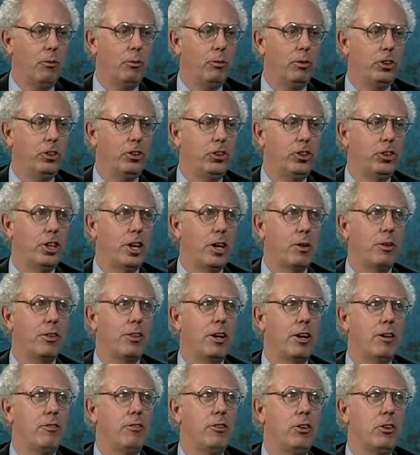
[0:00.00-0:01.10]
would you share with
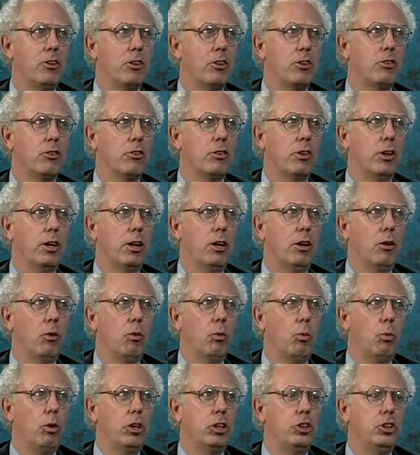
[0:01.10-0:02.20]
our viewers
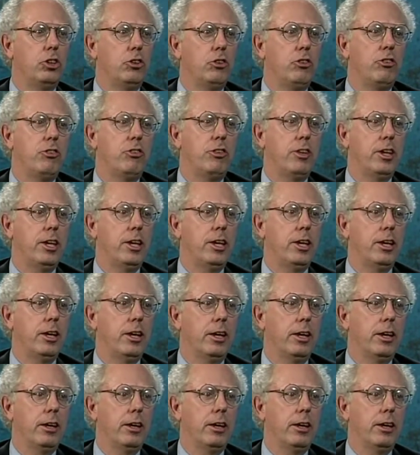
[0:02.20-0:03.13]
what you see